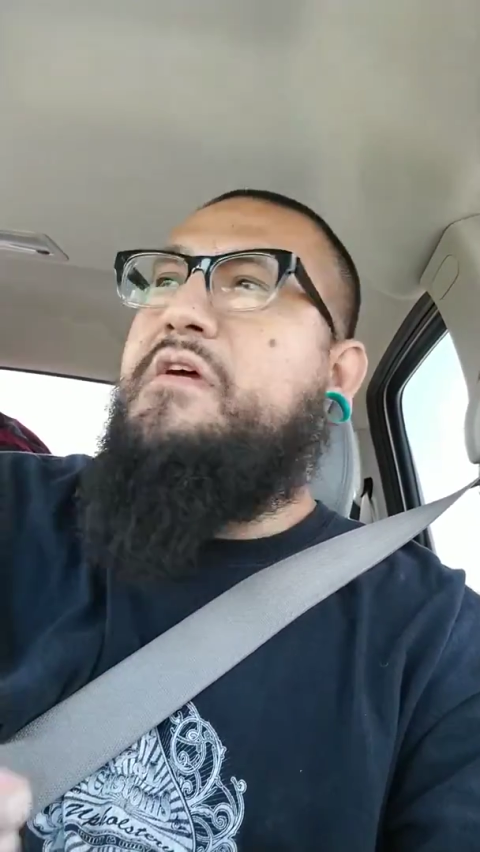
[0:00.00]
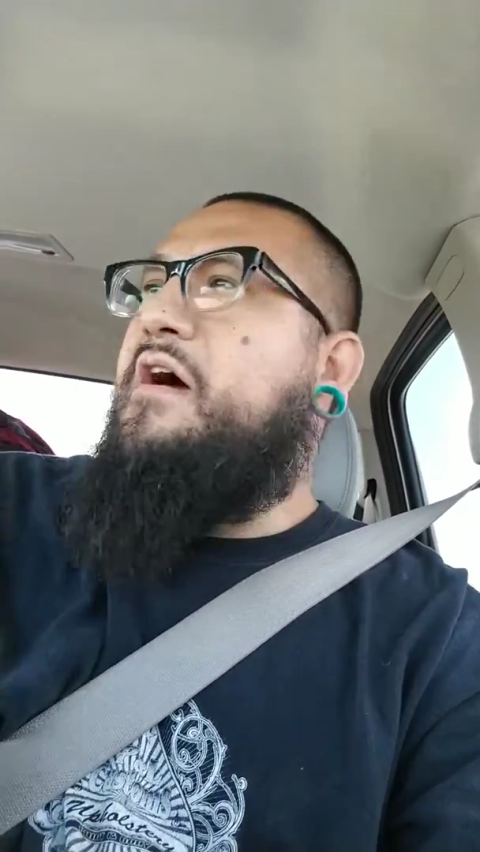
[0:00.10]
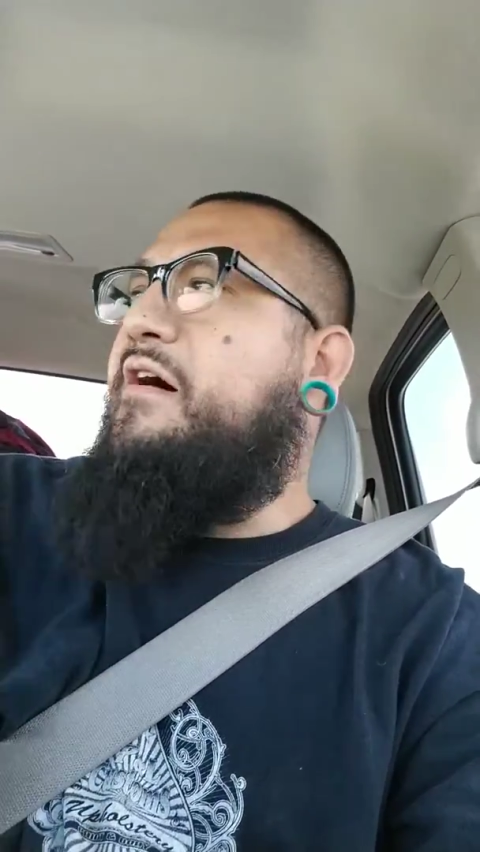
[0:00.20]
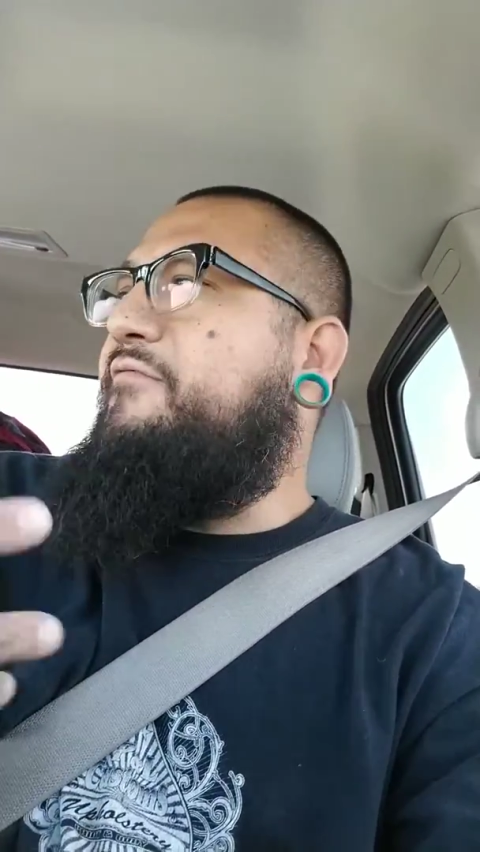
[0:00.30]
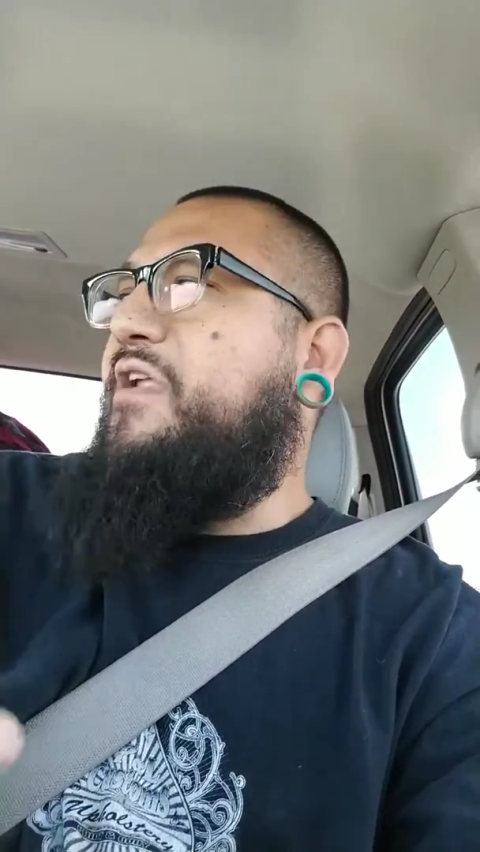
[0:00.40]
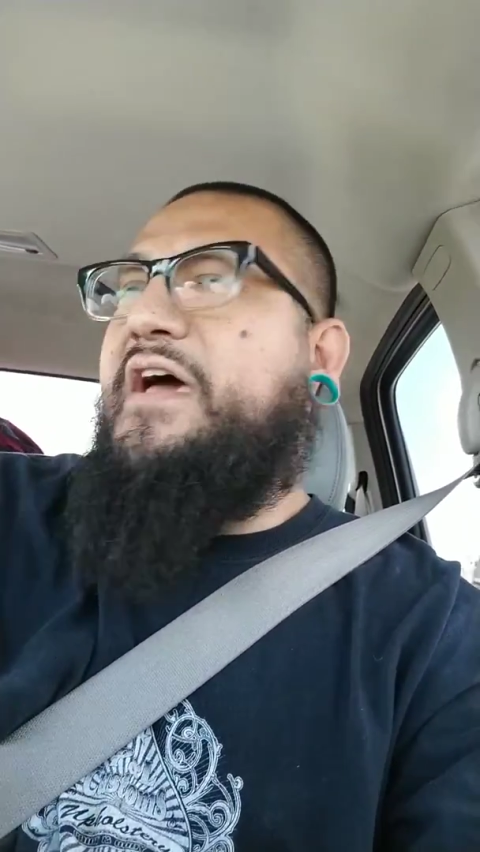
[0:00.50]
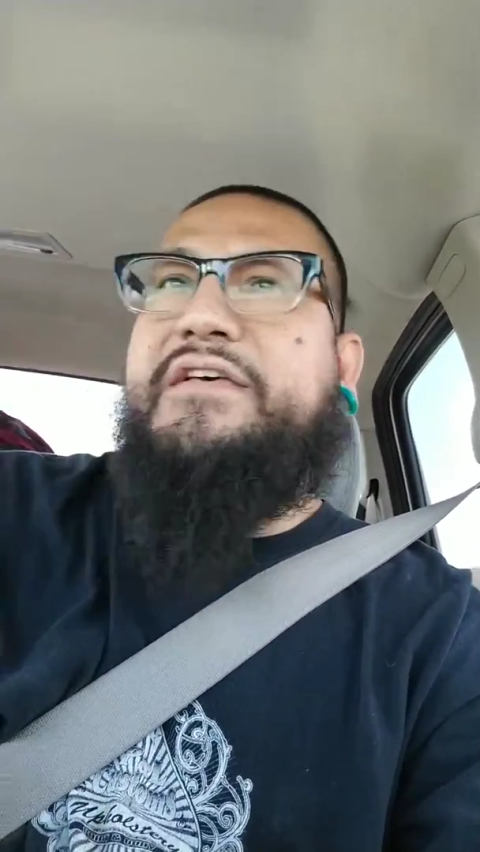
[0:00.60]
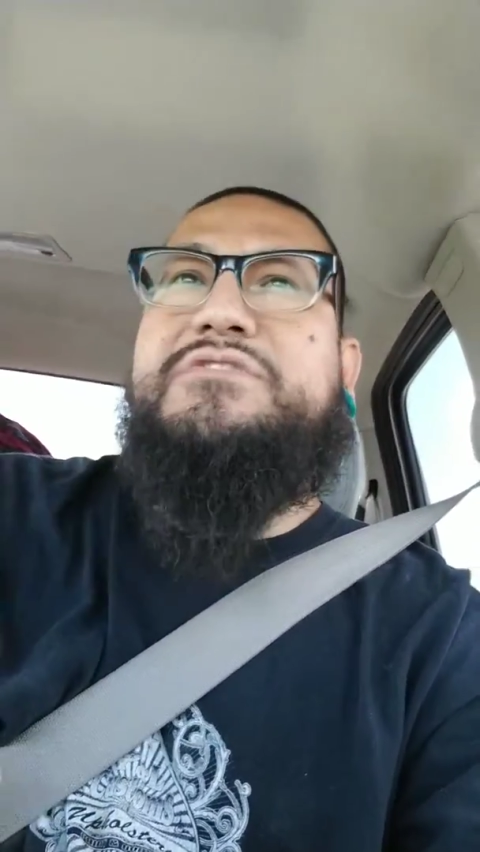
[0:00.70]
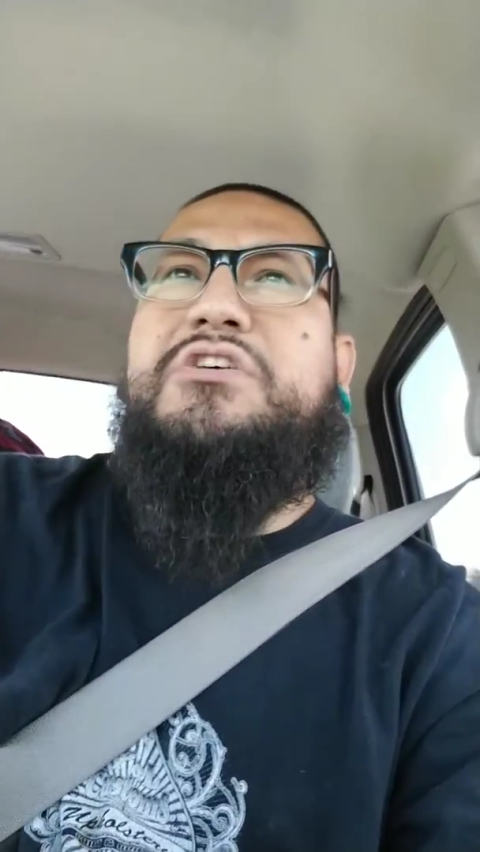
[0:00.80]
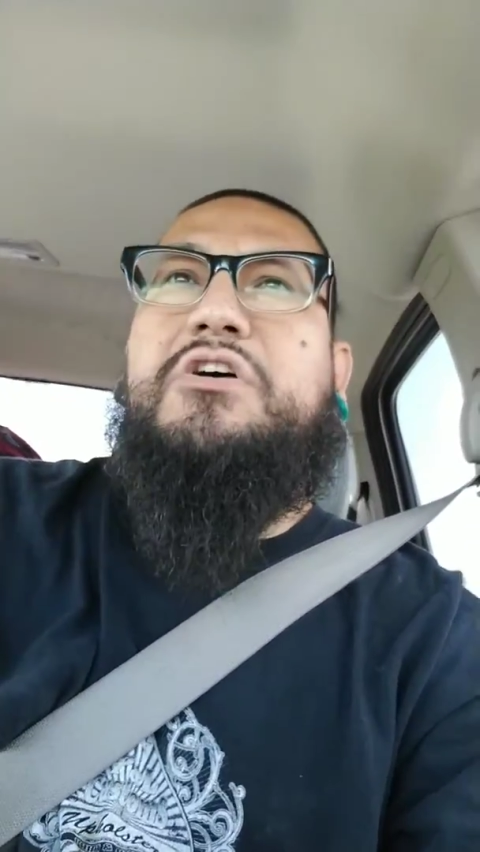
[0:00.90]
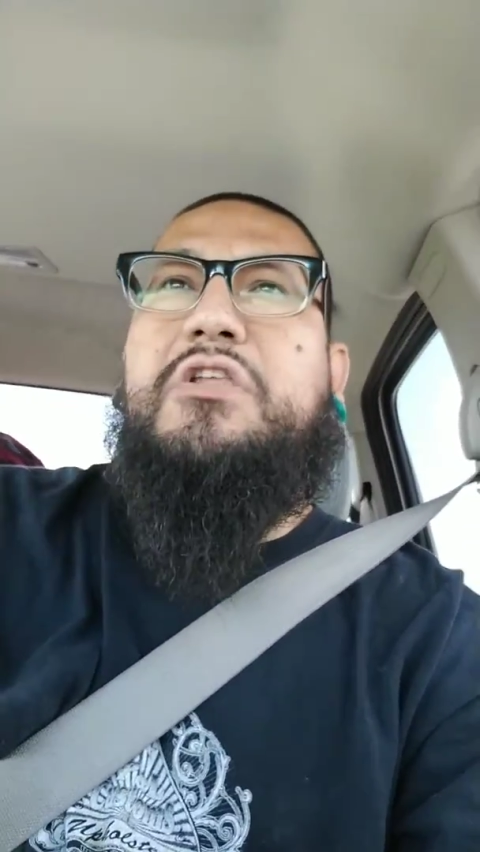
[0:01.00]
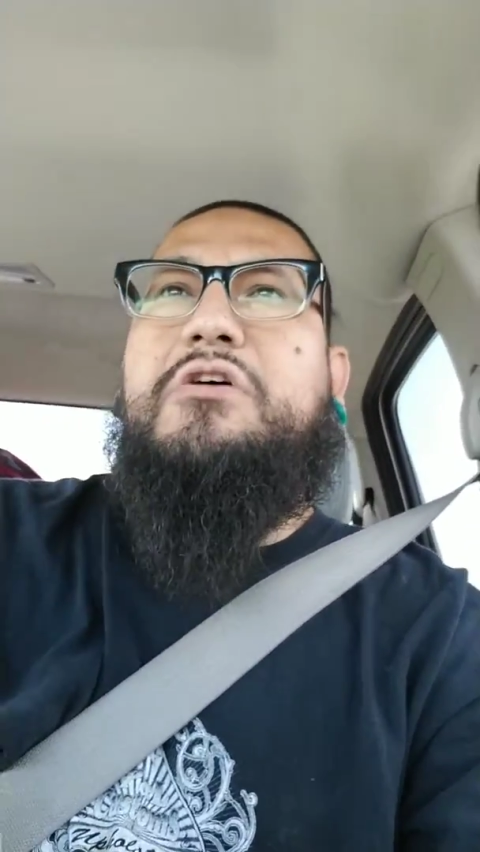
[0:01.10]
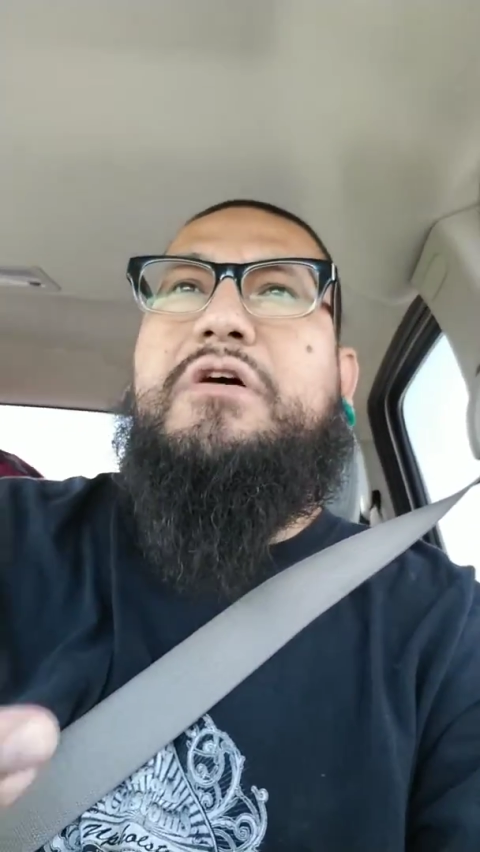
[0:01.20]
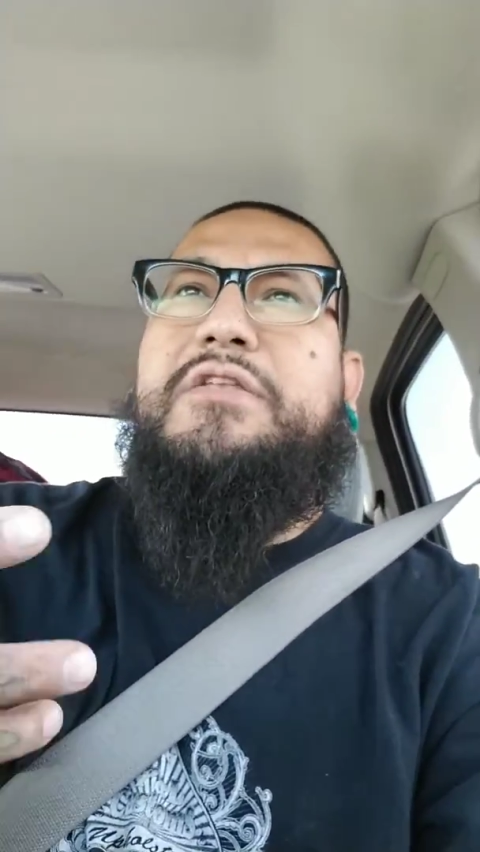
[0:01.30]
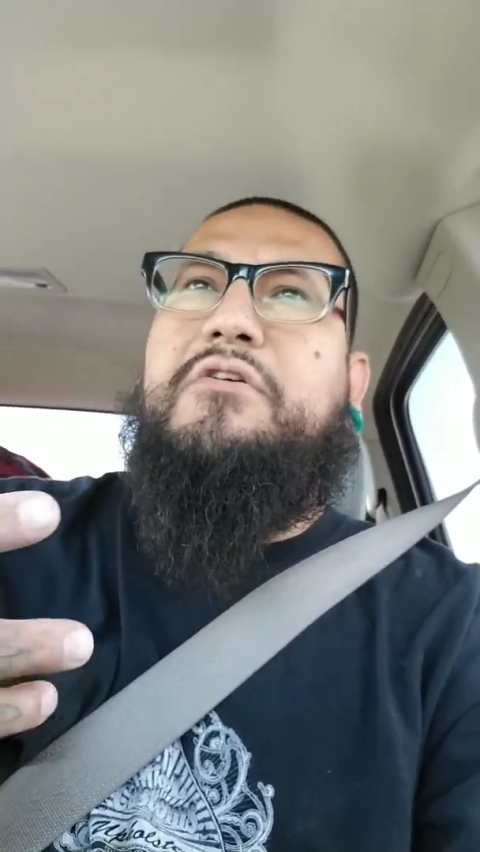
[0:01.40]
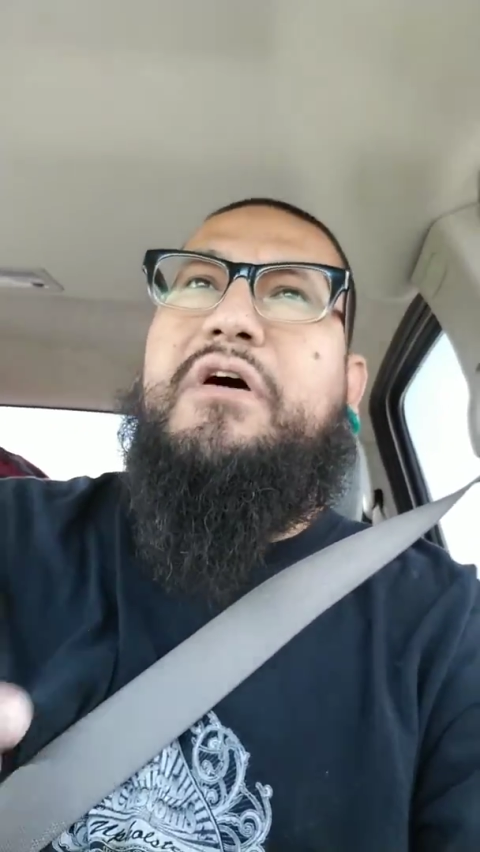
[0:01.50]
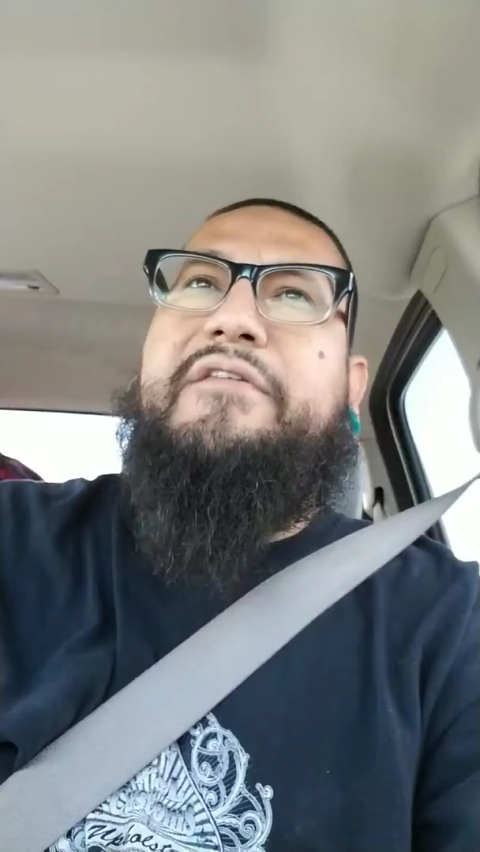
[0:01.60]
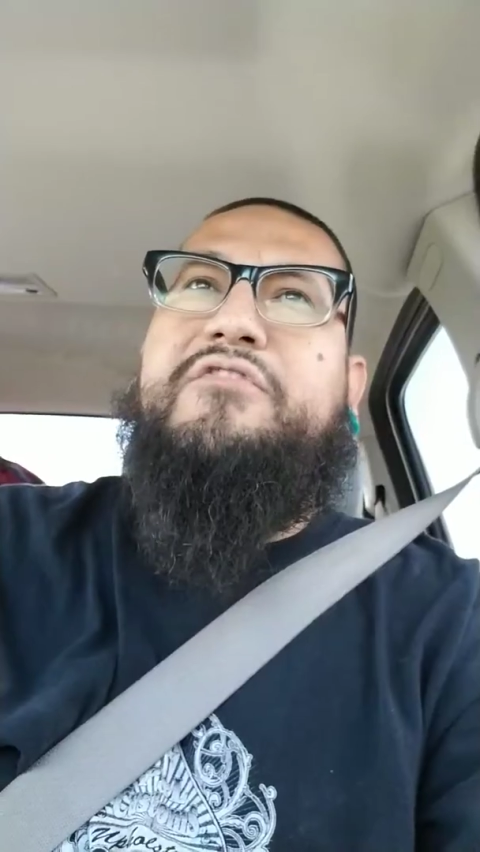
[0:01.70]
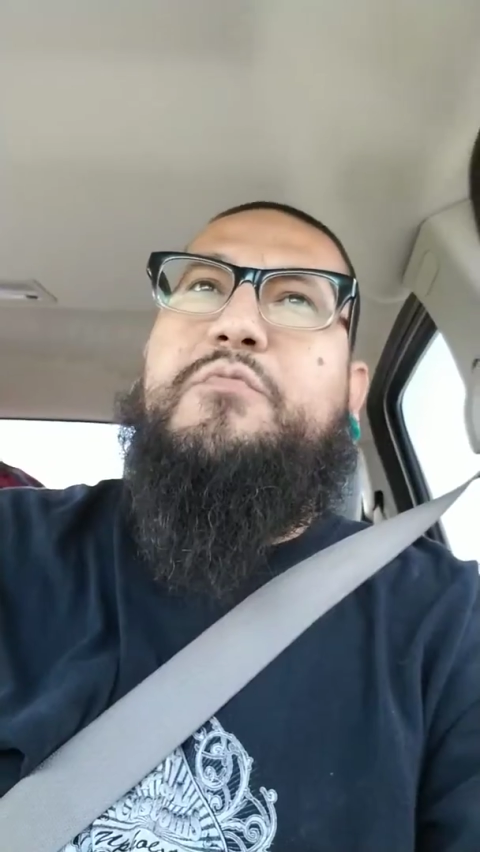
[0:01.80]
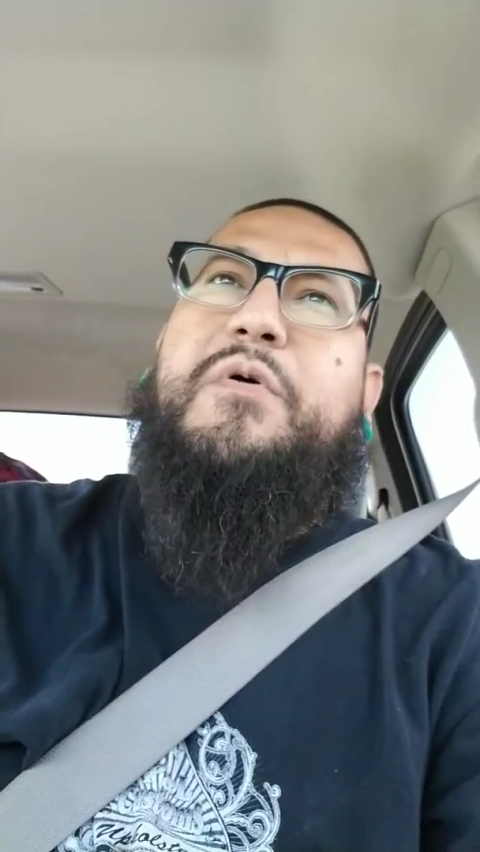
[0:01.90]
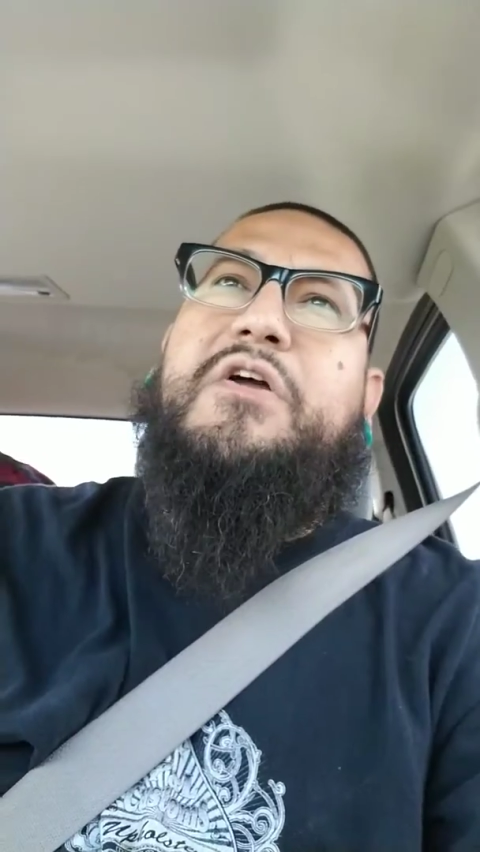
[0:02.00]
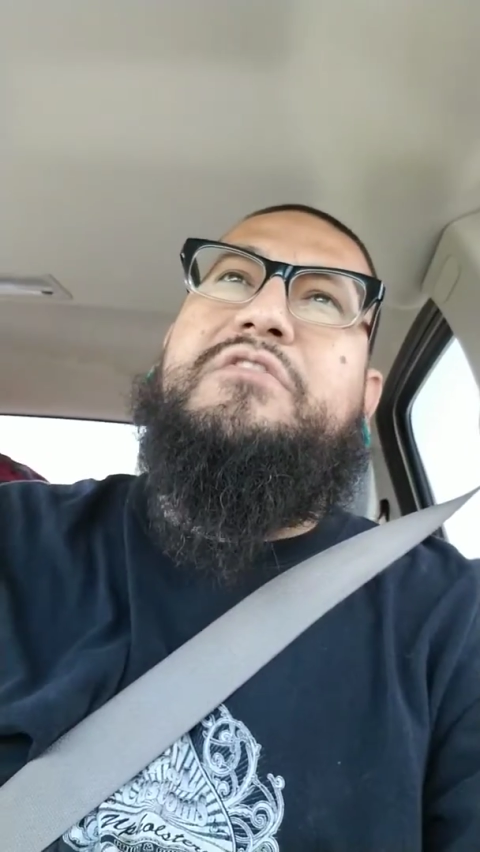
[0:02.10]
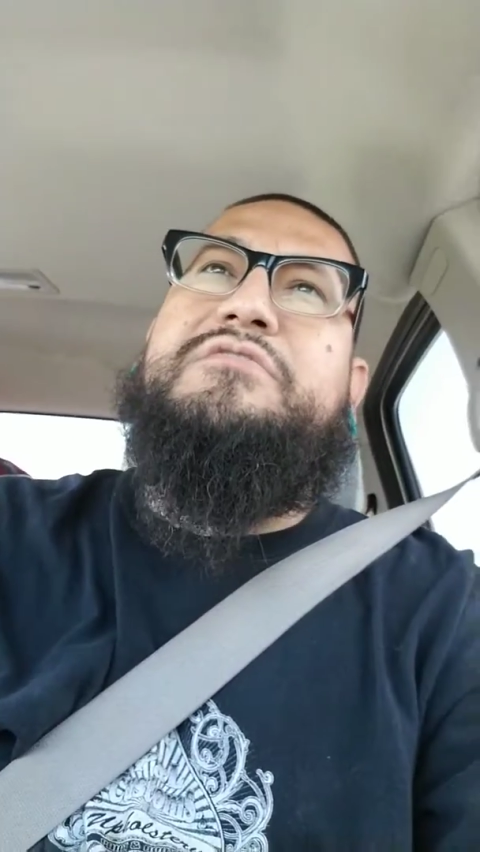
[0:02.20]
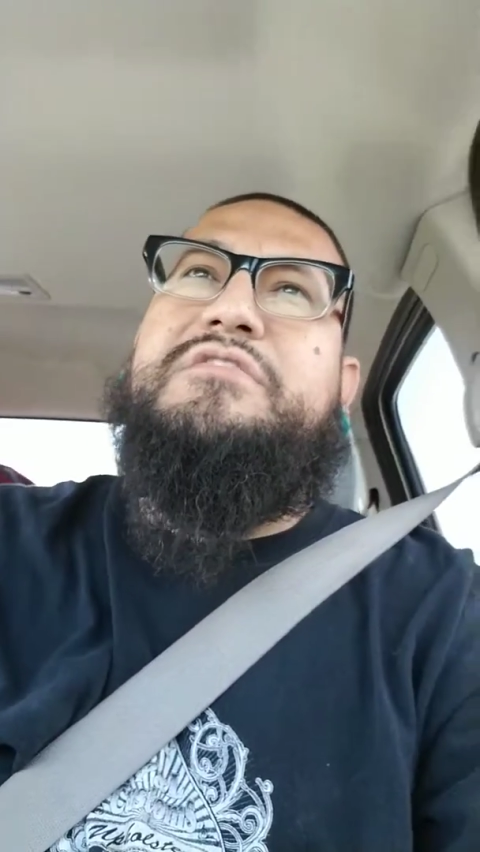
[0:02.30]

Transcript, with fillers: I'm flying solo. I don't have no partners